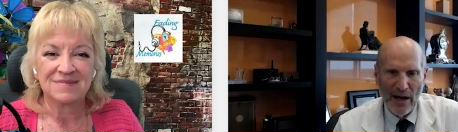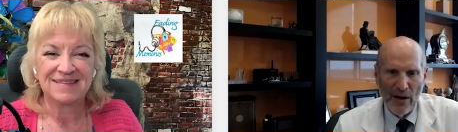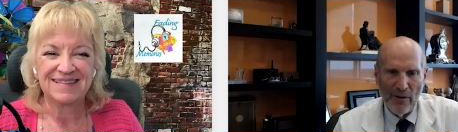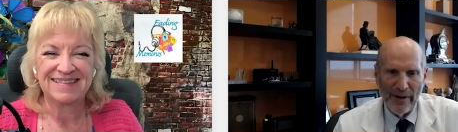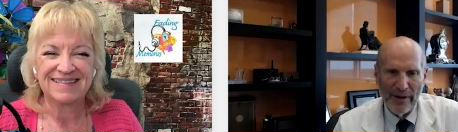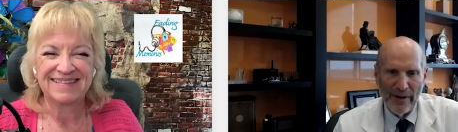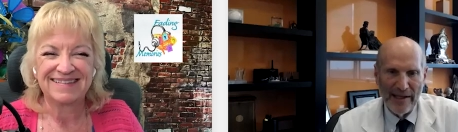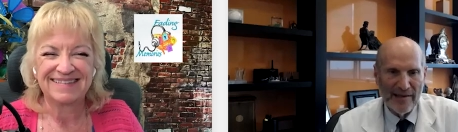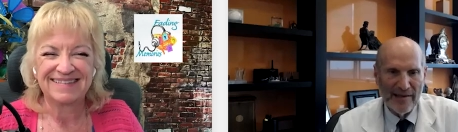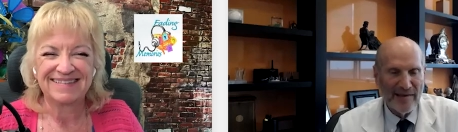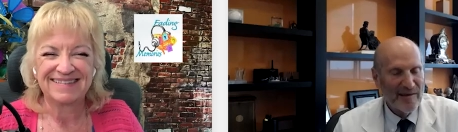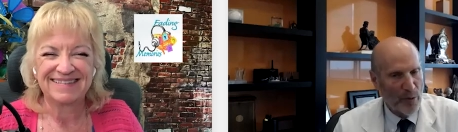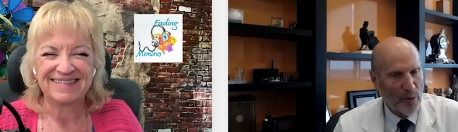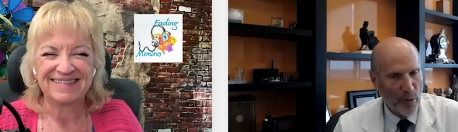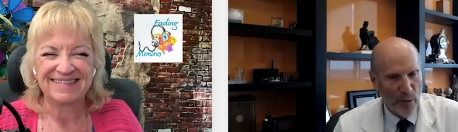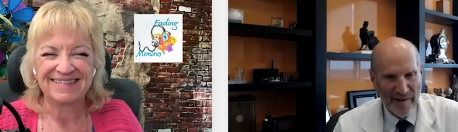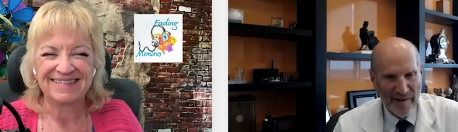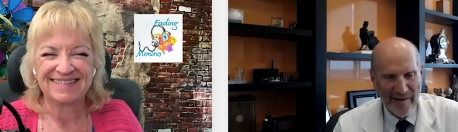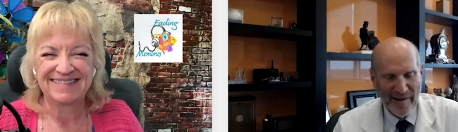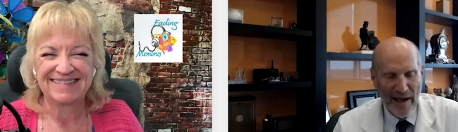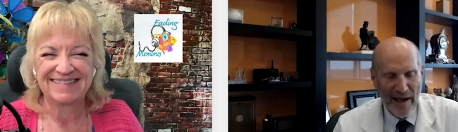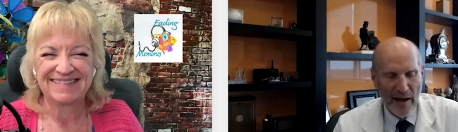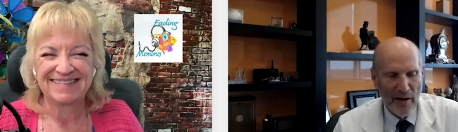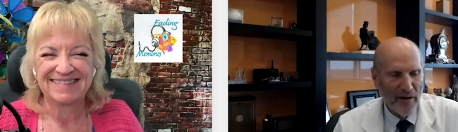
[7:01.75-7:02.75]
Speaker 1: in
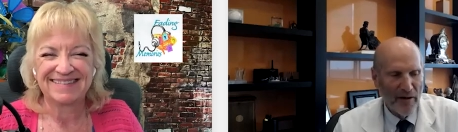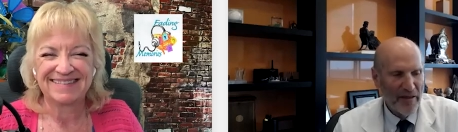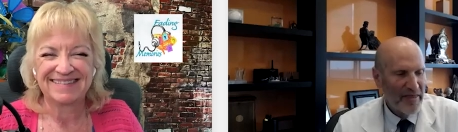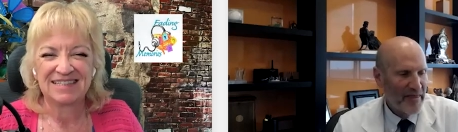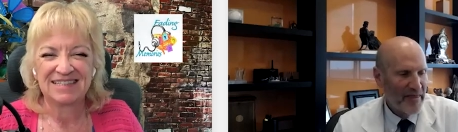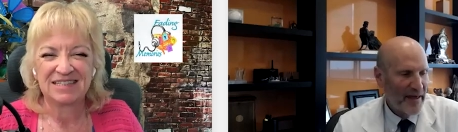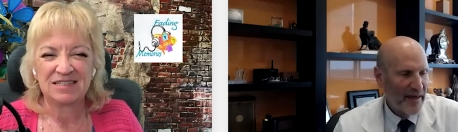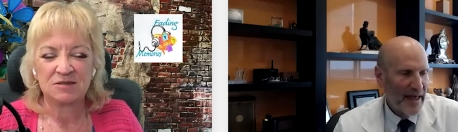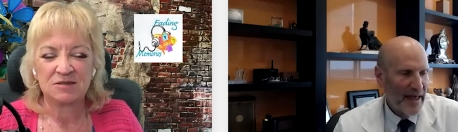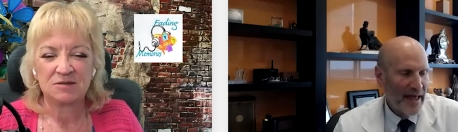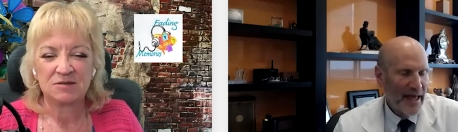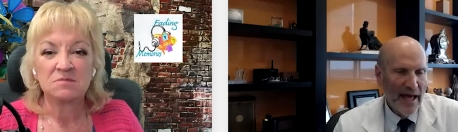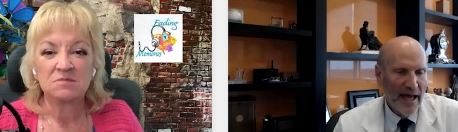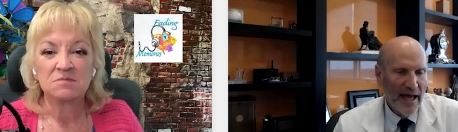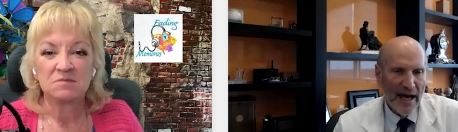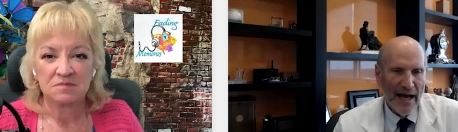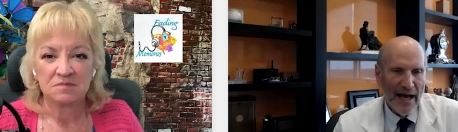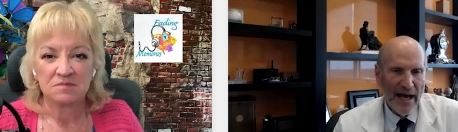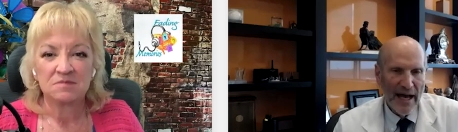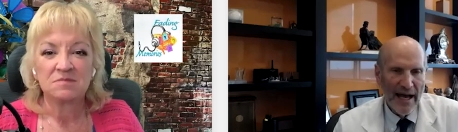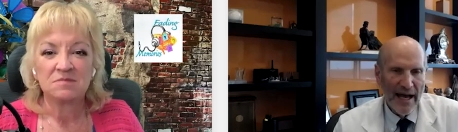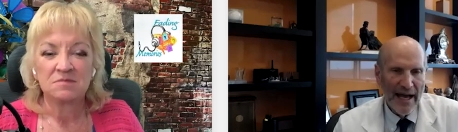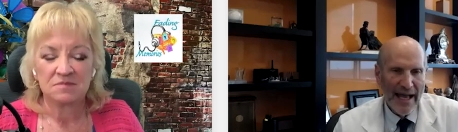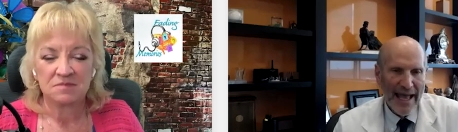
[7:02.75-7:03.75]
sports health.
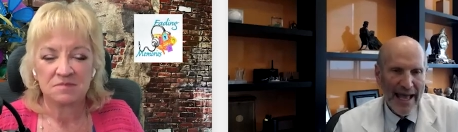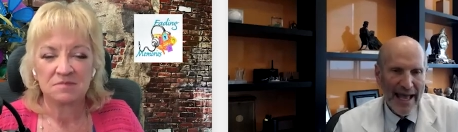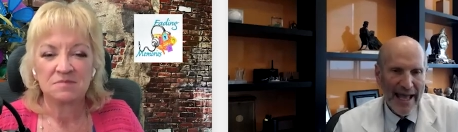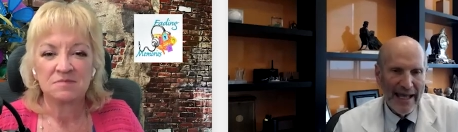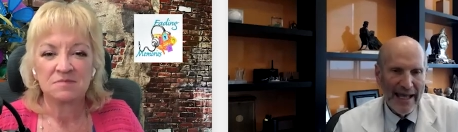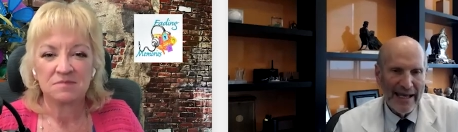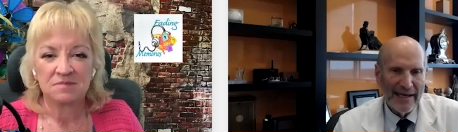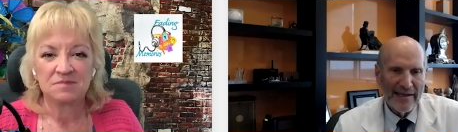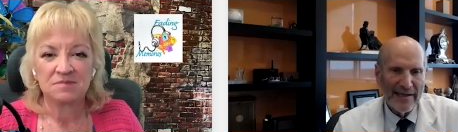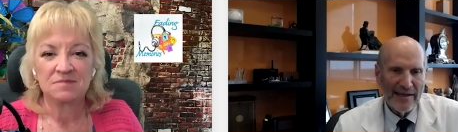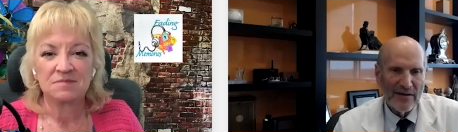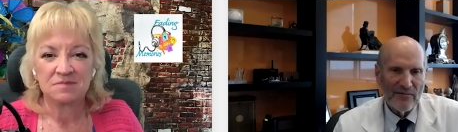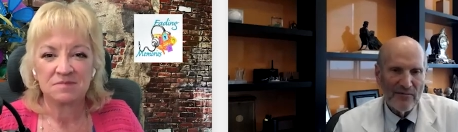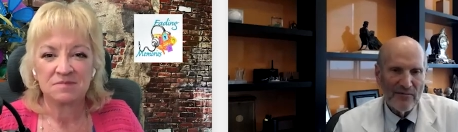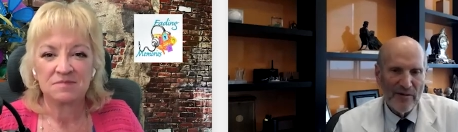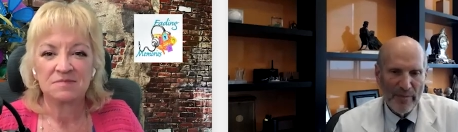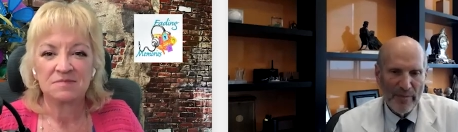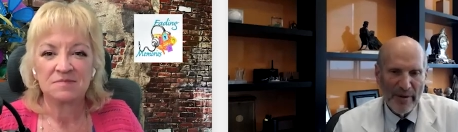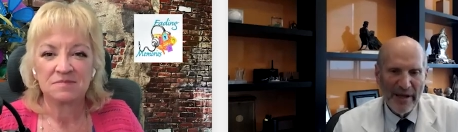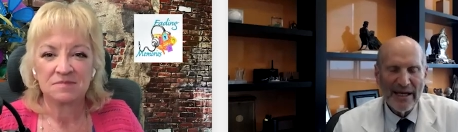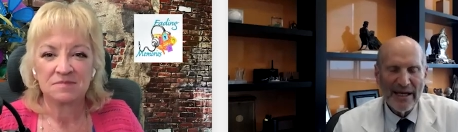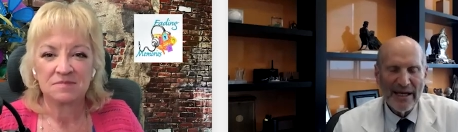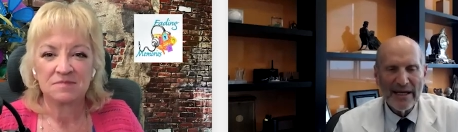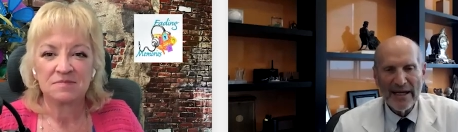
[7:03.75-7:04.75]
Uh, and
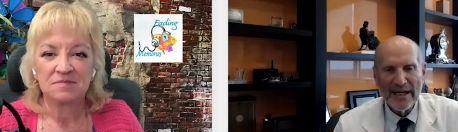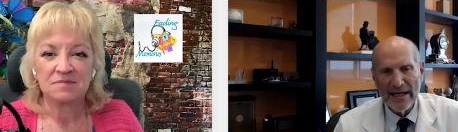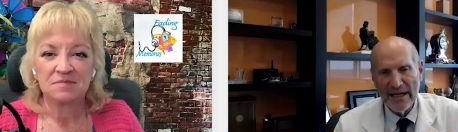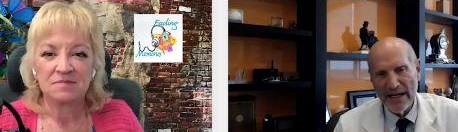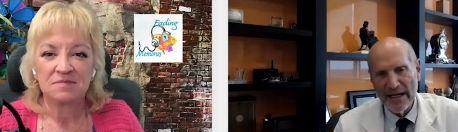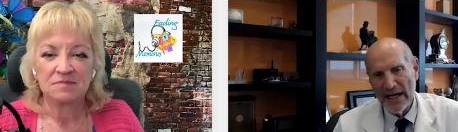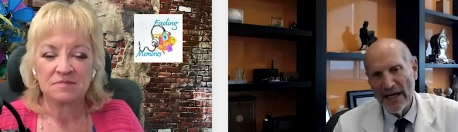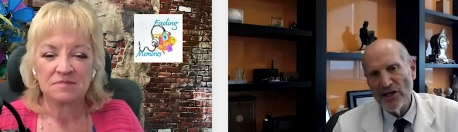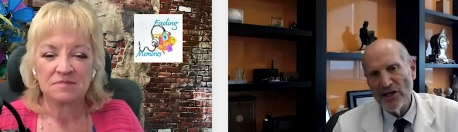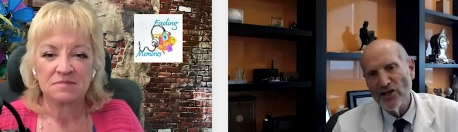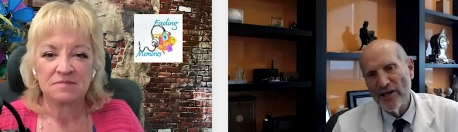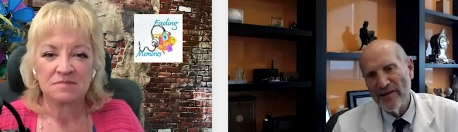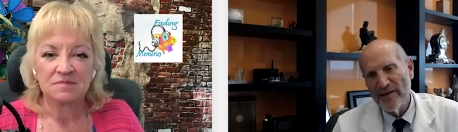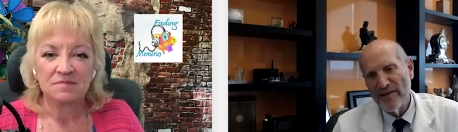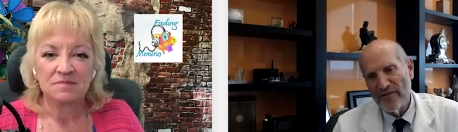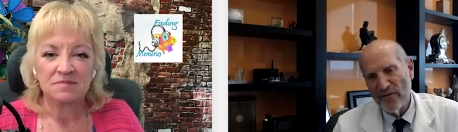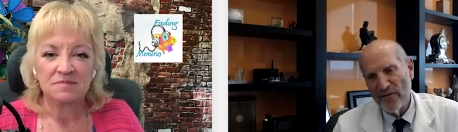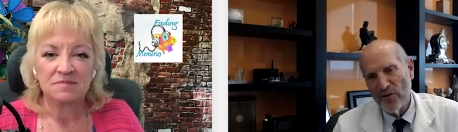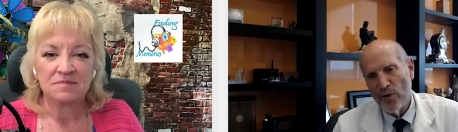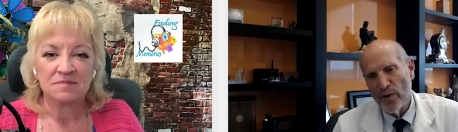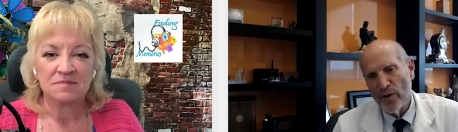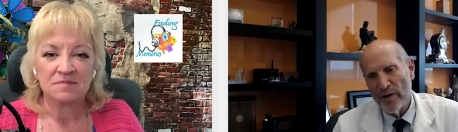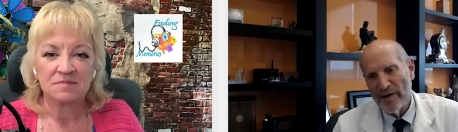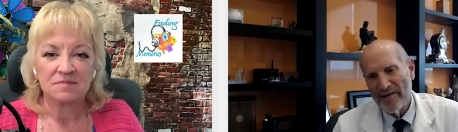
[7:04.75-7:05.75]
repeated concussions, of
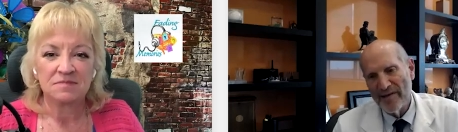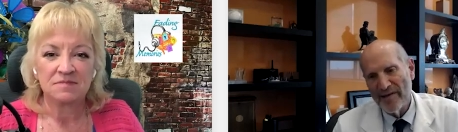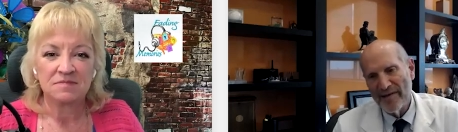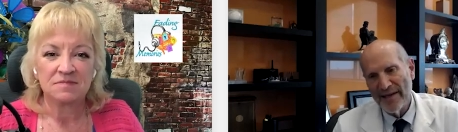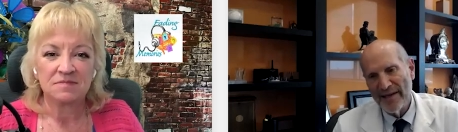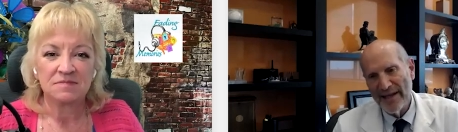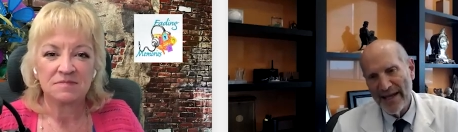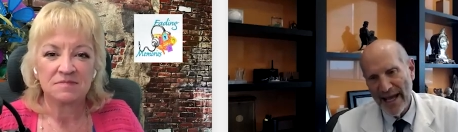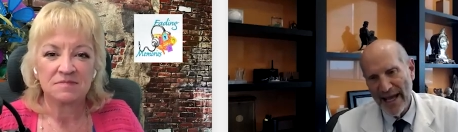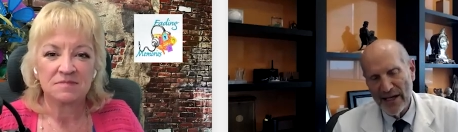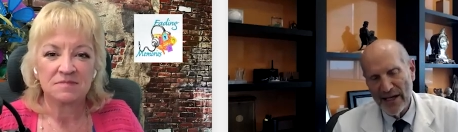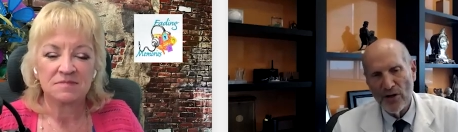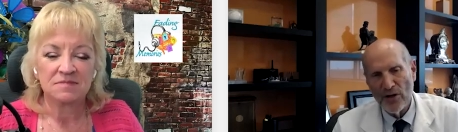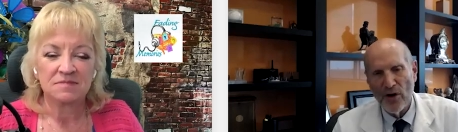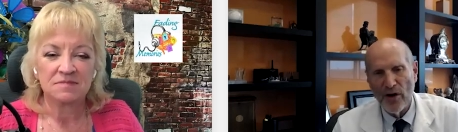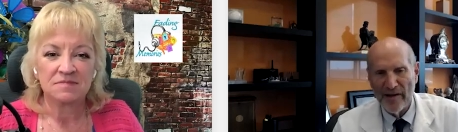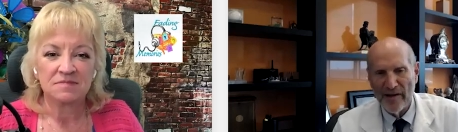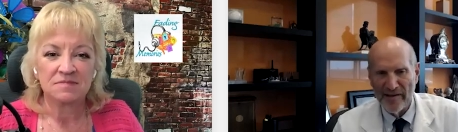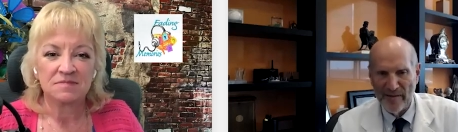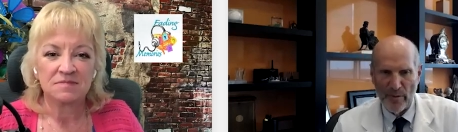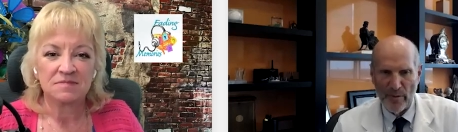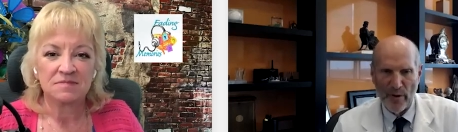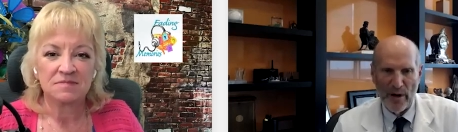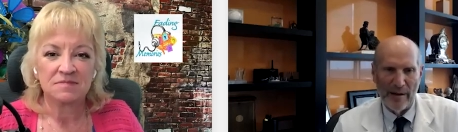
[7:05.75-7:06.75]
course, can
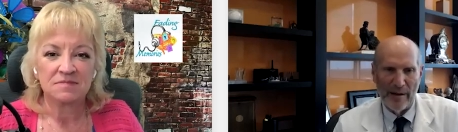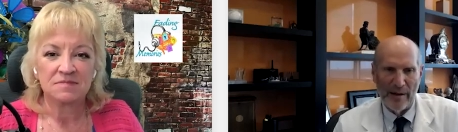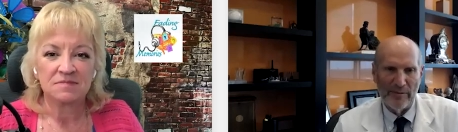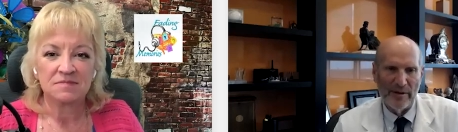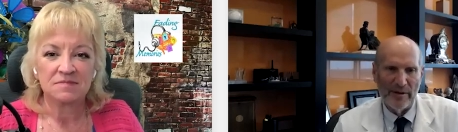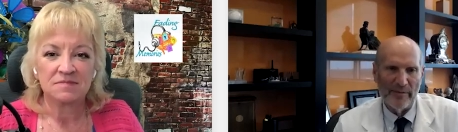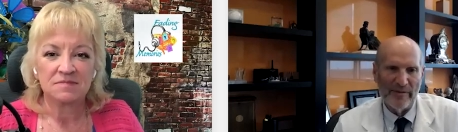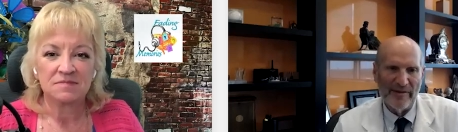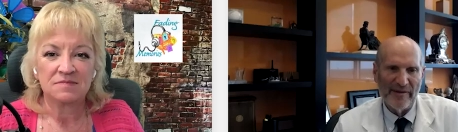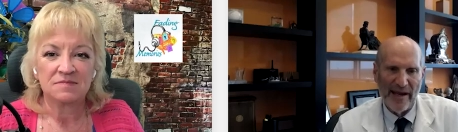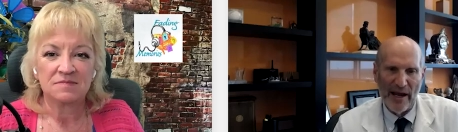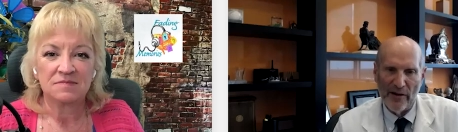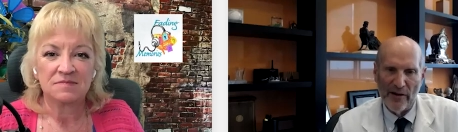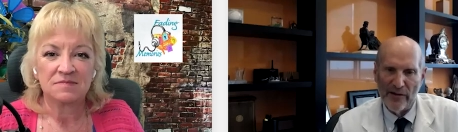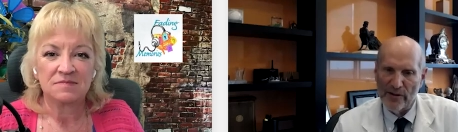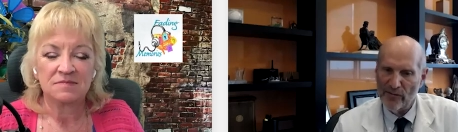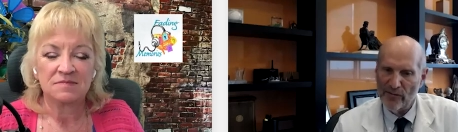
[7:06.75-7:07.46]
cause problems down the